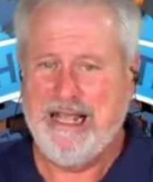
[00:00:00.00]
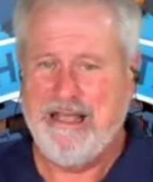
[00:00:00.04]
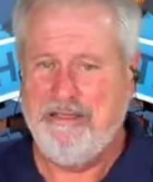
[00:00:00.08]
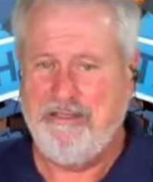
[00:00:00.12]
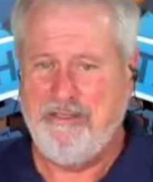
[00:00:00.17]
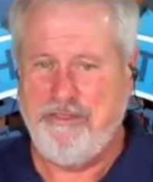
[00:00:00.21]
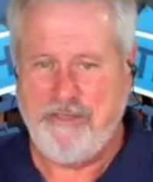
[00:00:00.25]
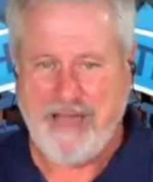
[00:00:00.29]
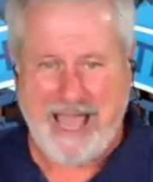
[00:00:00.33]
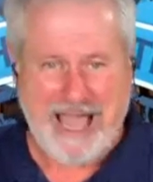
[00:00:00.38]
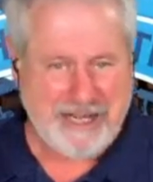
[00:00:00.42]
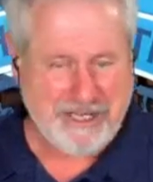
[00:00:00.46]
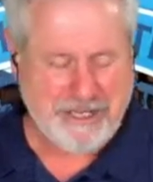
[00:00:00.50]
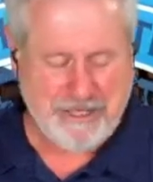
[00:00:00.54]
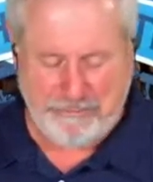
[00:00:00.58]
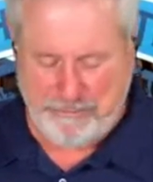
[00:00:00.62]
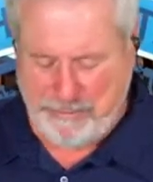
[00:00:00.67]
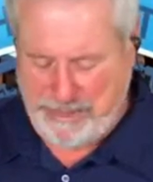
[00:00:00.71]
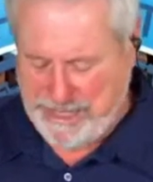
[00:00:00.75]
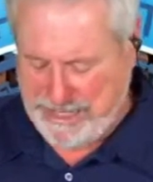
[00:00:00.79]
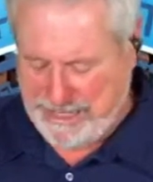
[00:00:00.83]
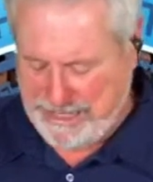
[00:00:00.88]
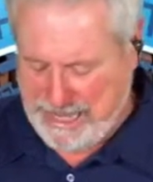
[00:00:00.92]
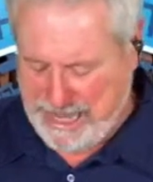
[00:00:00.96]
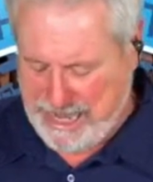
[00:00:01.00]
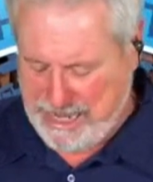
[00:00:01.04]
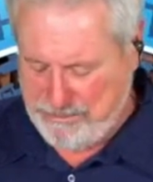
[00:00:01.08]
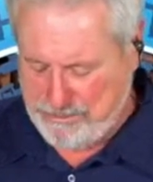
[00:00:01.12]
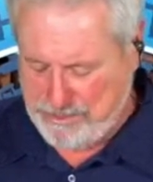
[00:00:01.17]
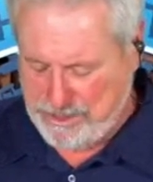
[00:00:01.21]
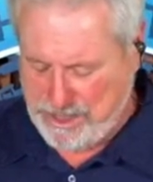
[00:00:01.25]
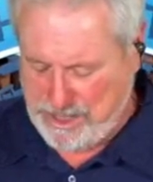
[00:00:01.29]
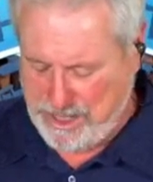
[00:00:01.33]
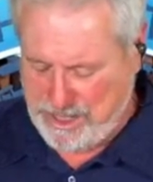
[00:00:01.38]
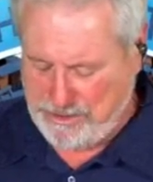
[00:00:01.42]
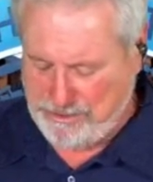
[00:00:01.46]
that could be a game
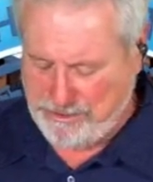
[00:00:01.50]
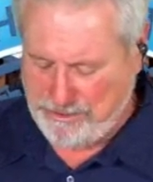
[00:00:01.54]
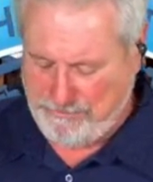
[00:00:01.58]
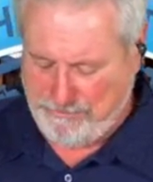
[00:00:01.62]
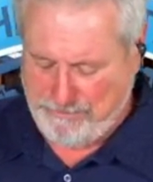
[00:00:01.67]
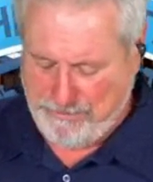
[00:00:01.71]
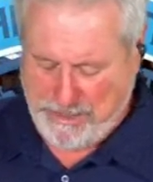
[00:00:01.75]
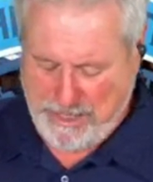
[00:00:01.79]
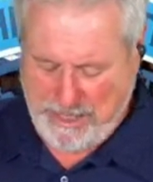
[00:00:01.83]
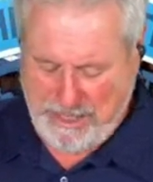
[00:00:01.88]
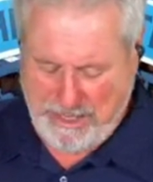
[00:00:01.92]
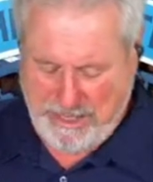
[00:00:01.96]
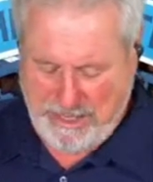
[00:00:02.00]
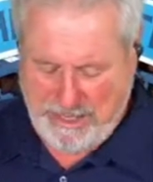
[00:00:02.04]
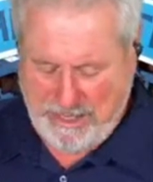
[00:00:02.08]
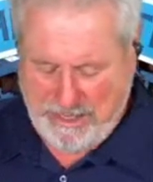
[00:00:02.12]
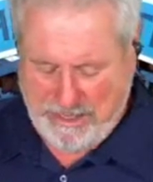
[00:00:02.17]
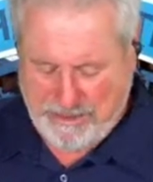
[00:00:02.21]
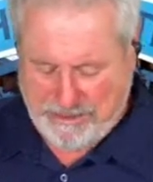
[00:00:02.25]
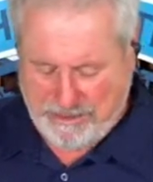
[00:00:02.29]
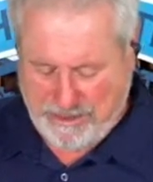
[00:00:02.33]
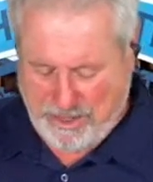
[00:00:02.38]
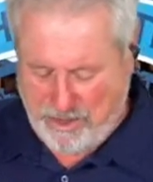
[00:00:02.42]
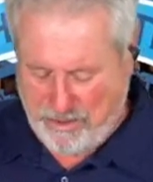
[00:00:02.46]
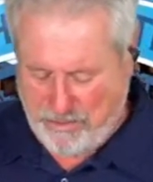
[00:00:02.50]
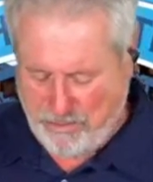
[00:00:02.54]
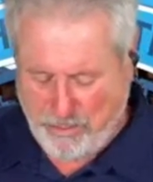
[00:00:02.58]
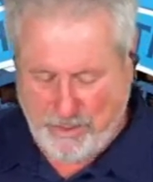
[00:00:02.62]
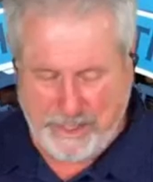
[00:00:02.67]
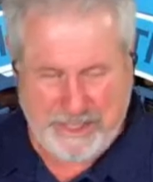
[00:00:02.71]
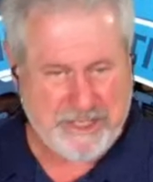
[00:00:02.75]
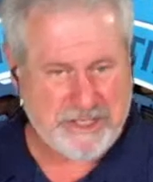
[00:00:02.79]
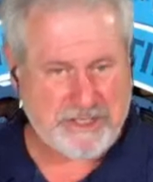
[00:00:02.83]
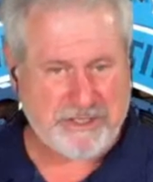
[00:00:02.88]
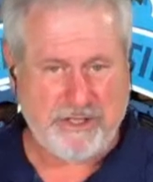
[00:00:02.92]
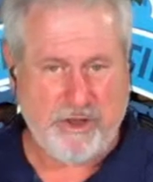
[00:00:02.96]
changer. So we
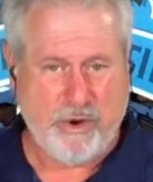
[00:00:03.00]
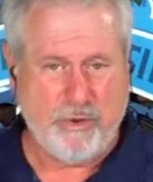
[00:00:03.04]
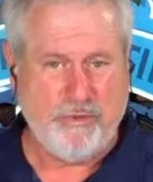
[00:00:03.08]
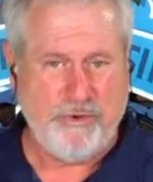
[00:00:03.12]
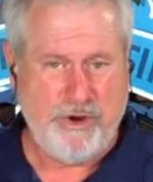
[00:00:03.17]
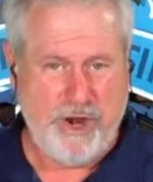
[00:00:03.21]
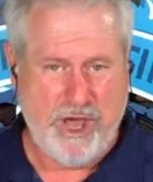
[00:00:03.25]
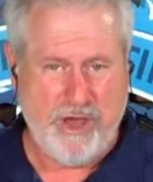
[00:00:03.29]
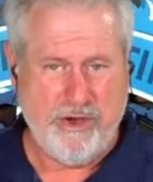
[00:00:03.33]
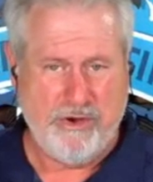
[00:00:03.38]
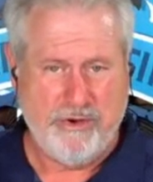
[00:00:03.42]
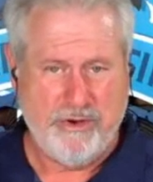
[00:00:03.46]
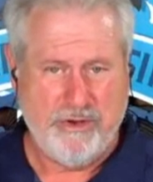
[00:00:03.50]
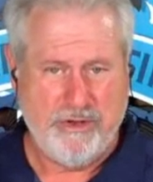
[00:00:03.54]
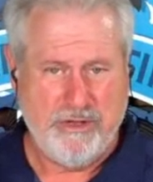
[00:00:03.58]
just don't know.